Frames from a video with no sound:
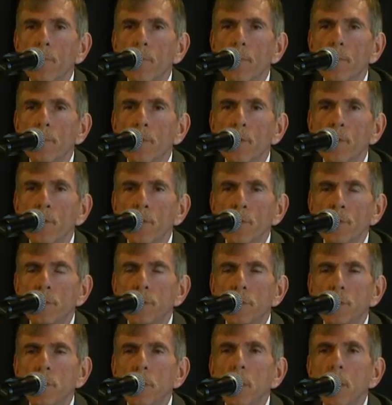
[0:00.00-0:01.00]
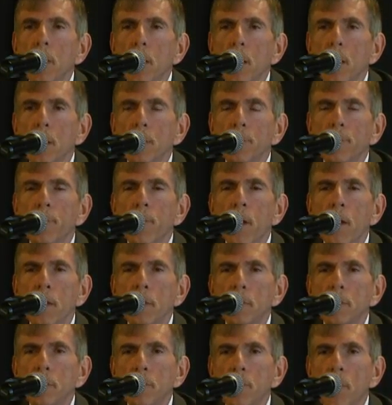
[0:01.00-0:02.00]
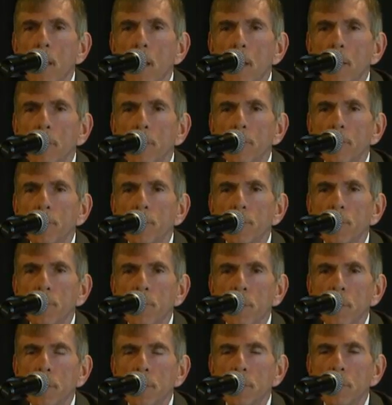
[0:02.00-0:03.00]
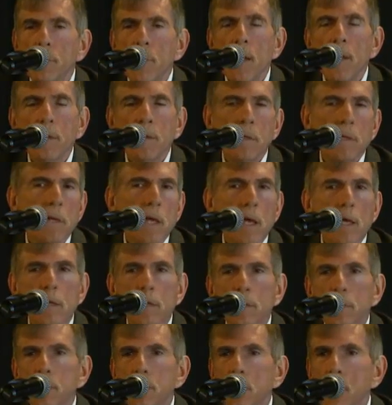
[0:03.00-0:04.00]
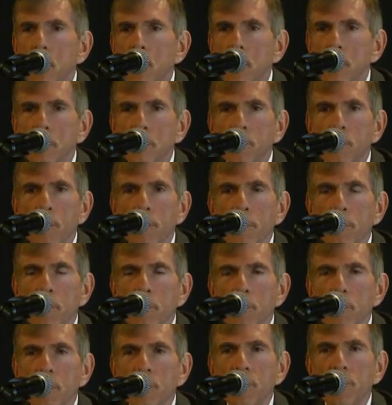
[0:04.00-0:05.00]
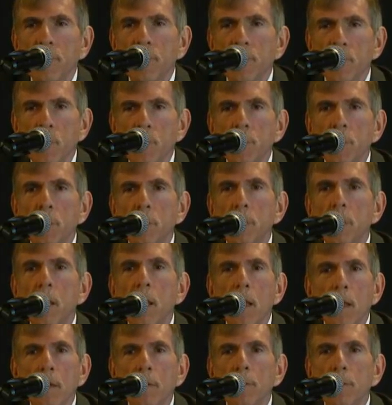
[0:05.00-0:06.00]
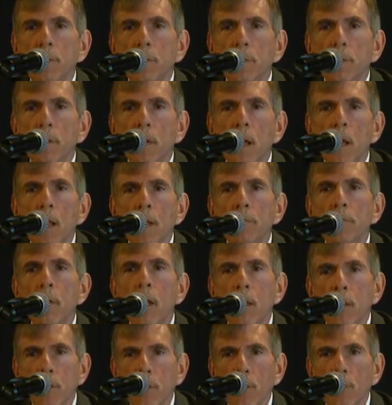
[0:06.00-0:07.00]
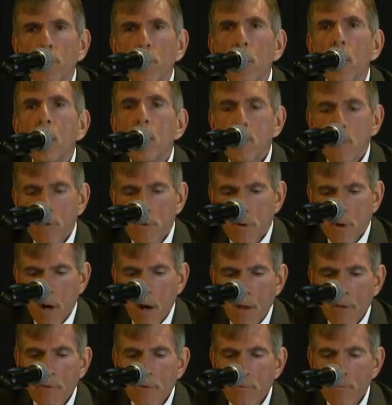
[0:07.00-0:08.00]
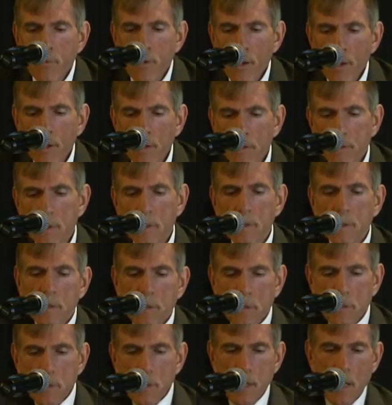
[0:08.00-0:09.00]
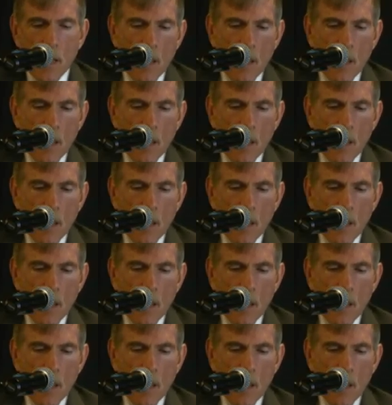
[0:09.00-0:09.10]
news and press about shootings around the United States, whether it was Virginia Tech or Colorado or other places,